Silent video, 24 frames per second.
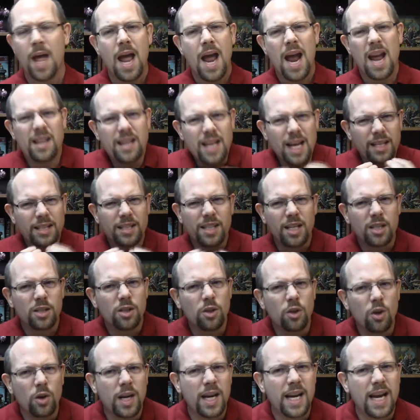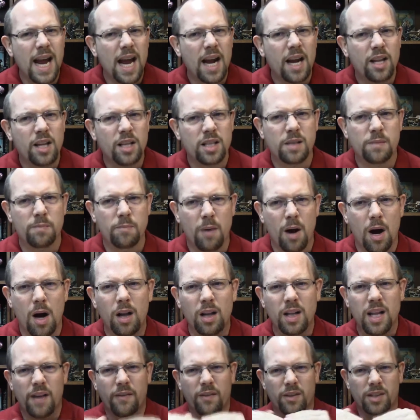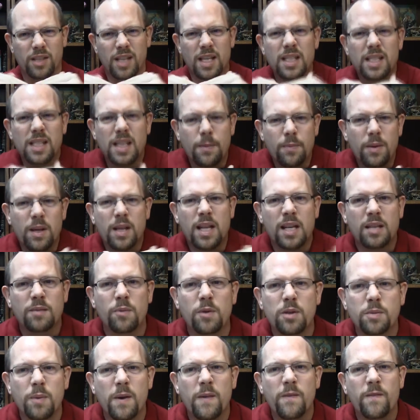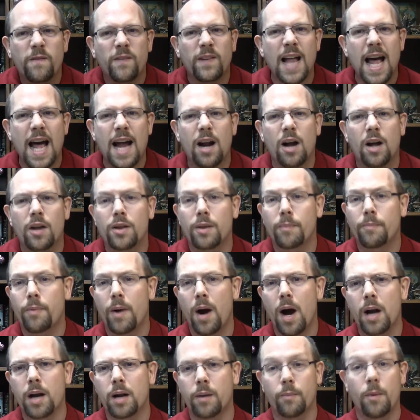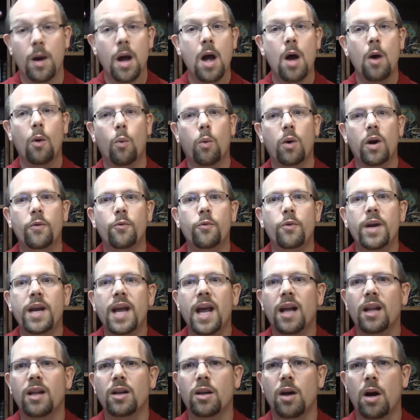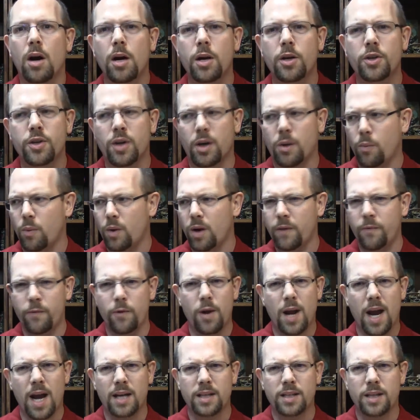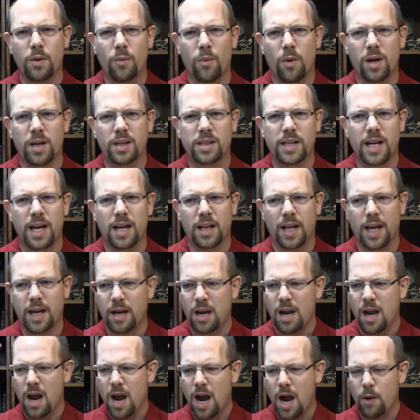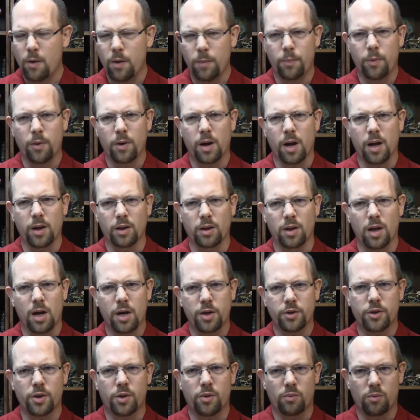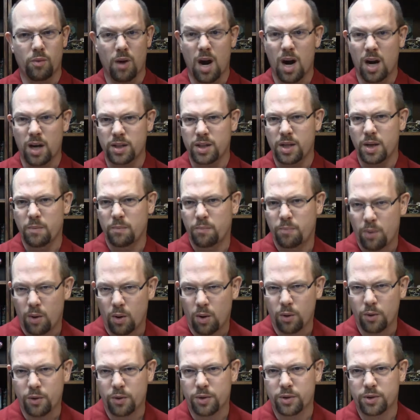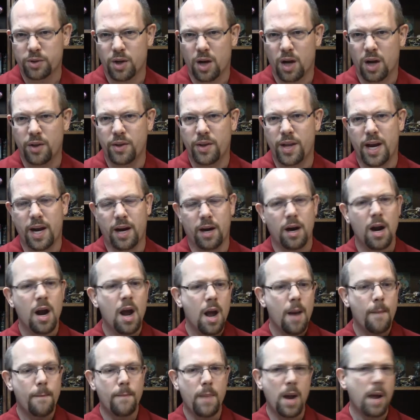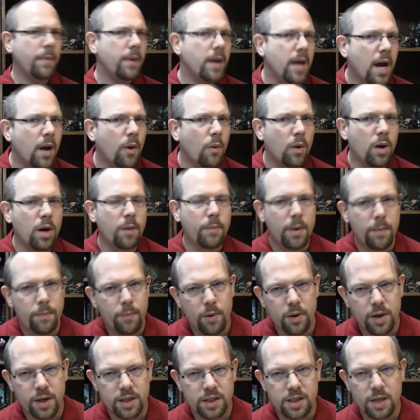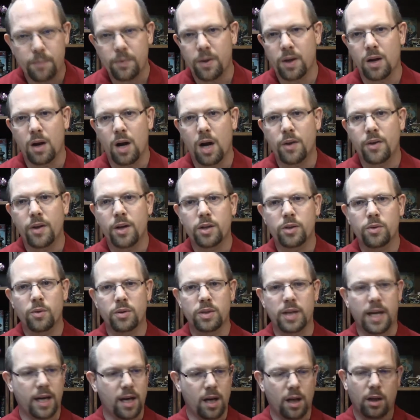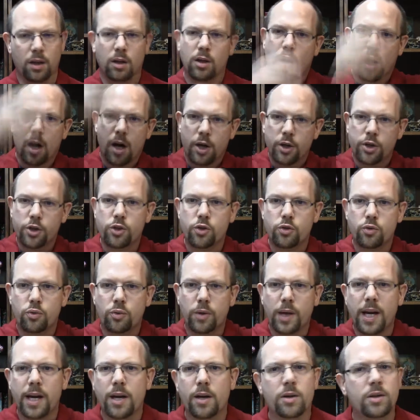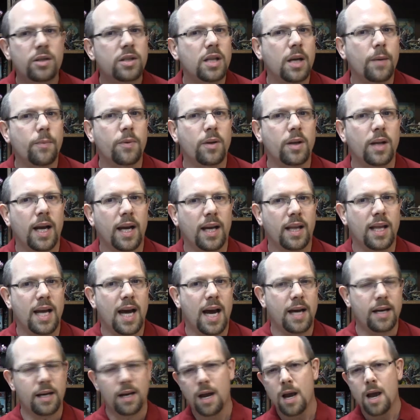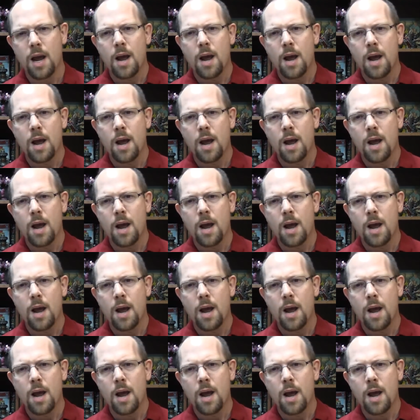And that's just looking at the small levels. That's something that's supposed to be flat on the bottom. What if we get larger? What if you actually want to say like, I want to put on larger rocks and boulders on there. Maybe I want to be putting something on there so it's like a large tree or something like that.